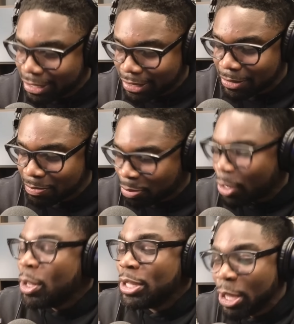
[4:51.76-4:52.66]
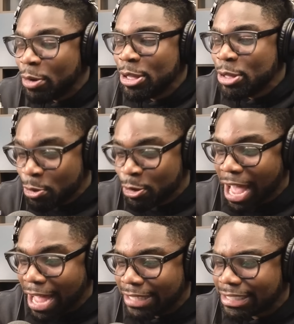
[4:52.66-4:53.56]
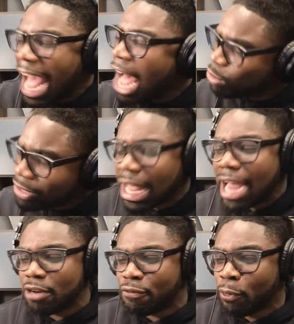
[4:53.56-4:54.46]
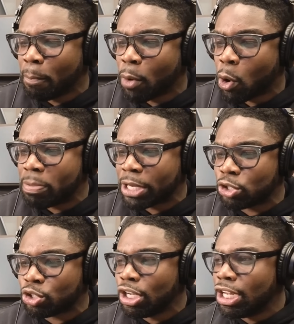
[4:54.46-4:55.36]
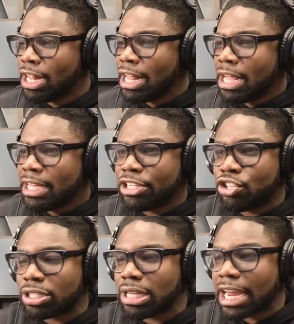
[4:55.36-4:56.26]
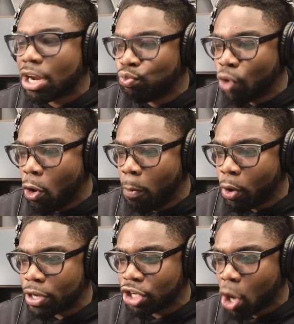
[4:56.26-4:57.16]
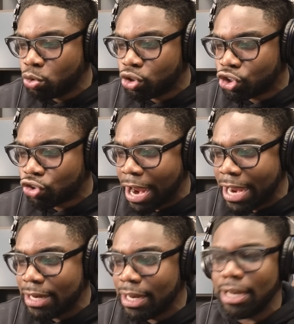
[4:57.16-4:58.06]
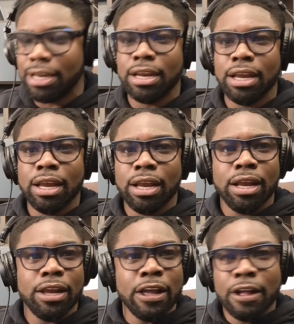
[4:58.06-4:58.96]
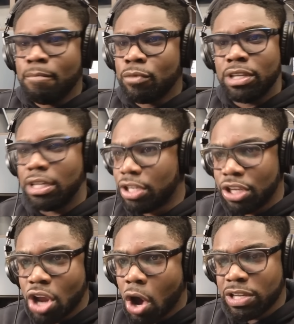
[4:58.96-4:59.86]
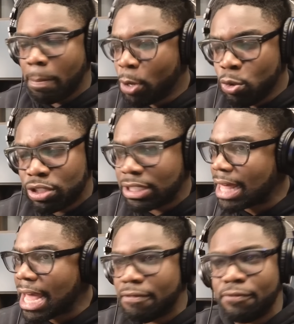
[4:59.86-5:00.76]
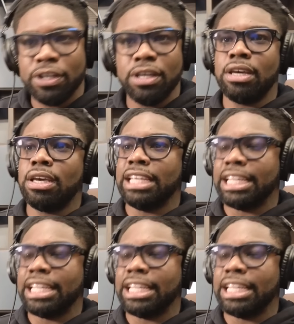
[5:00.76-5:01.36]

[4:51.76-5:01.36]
I didn't. But you, you guys outside of football because you're just like a robot. You go to training you, you know, your boots are there for you,